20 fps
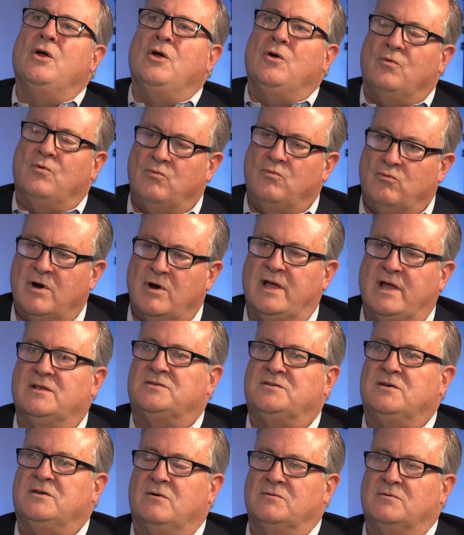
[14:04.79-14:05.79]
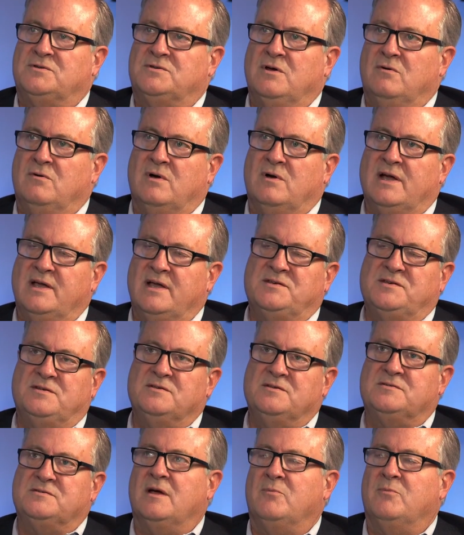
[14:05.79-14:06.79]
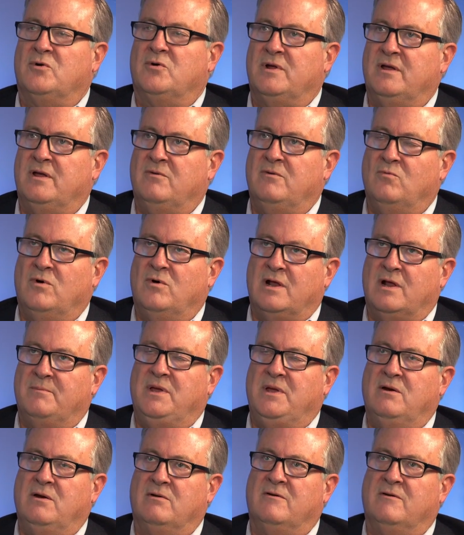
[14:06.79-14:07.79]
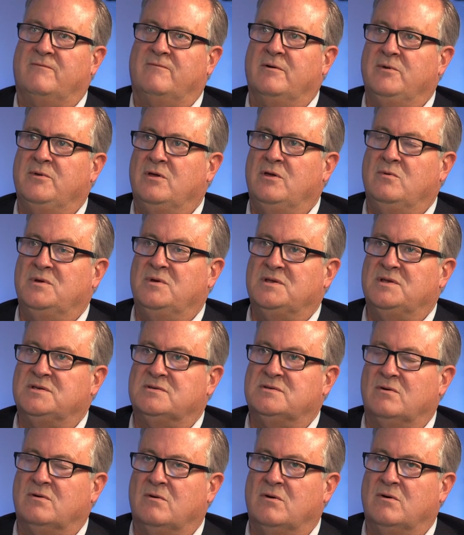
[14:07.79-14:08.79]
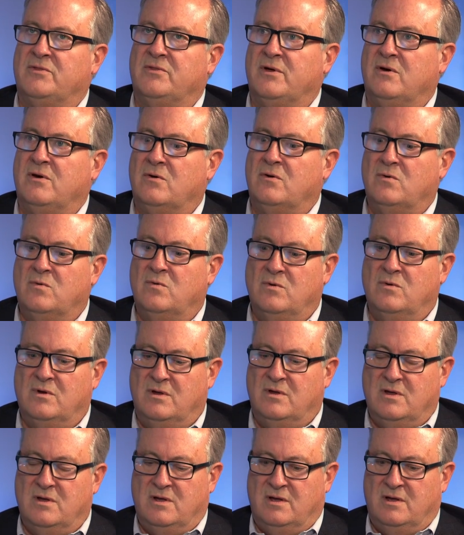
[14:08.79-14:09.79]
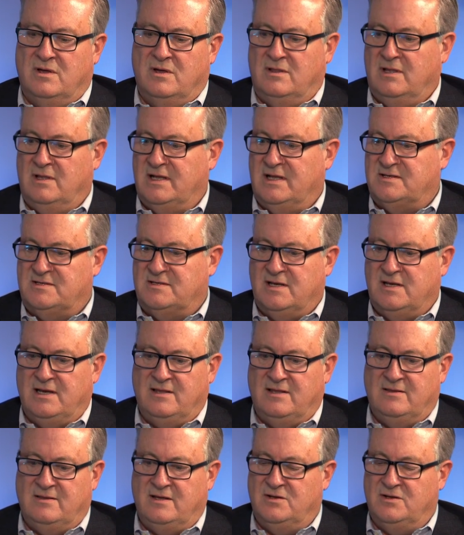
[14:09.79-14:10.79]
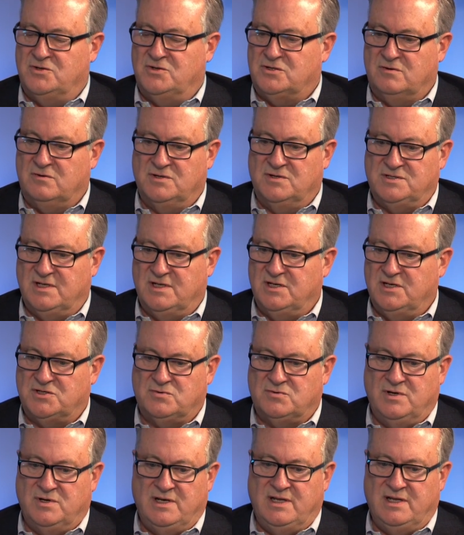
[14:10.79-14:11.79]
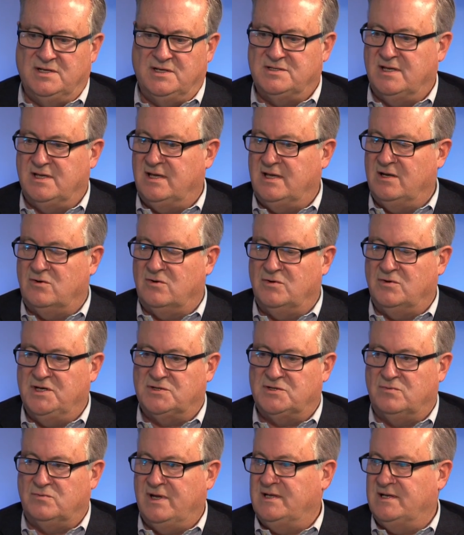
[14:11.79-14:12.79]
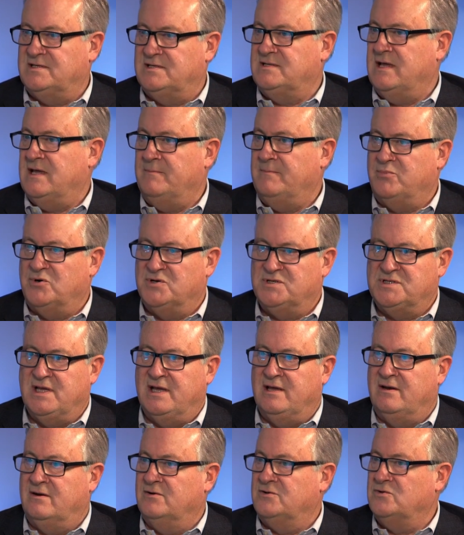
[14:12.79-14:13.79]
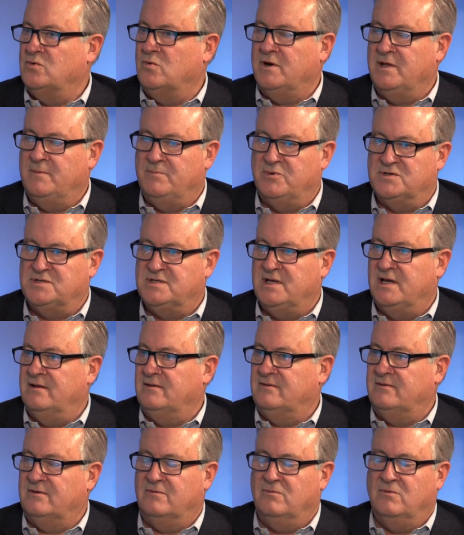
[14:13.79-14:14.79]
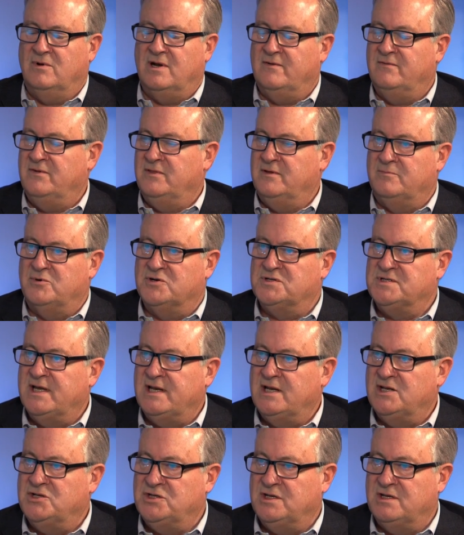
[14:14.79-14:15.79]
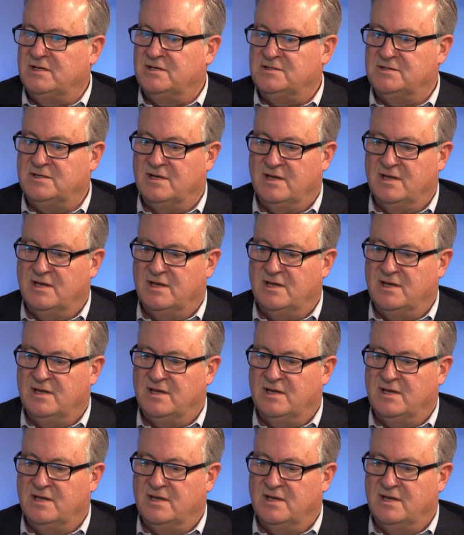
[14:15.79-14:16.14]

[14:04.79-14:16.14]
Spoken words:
Right. So I guess in summary, what I'm hearing from you is, although let's say the insurance industry needs to increase rates 10% or 20% or whatever the percentage is,